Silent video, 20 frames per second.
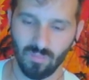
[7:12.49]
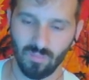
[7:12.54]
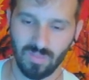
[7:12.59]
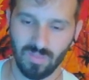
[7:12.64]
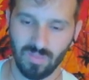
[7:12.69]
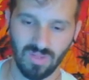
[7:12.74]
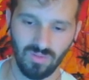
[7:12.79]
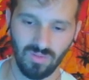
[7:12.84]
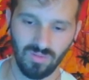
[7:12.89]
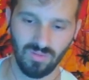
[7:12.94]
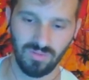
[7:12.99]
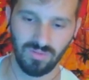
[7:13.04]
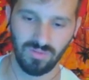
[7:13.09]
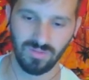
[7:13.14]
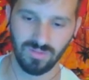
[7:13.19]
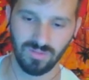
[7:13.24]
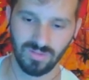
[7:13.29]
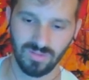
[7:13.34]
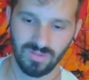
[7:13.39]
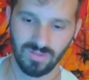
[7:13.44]
build
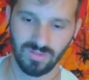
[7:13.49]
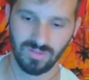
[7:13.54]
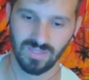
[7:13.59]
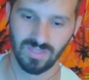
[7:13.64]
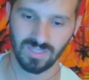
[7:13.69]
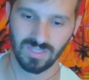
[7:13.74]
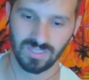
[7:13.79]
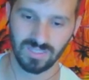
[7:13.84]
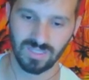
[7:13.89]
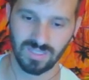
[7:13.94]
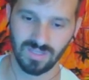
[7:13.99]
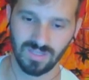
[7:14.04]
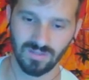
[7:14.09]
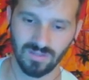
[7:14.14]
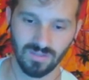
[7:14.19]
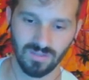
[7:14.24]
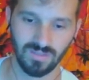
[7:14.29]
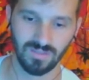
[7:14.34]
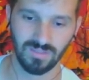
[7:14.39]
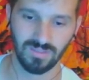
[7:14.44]
this
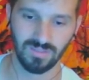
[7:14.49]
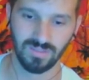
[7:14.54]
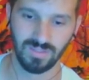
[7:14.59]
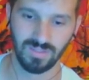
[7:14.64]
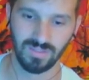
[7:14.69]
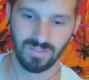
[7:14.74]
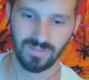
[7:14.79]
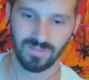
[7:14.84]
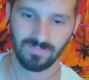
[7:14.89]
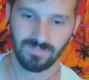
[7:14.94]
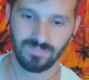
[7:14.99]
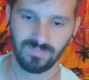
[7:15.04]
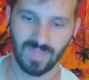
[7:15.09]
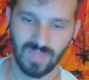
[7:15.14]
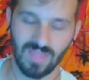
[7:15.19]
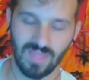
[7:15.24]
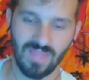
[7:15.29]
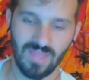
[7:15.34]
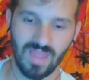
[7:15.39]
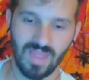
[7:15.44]
skill.
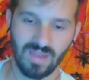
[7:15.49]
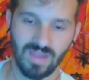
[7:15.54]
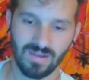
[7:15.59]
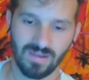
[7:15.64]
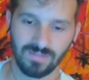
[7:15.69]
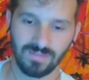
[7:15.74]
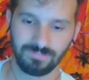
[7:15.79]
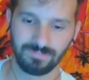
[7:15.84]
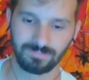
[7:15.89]
And then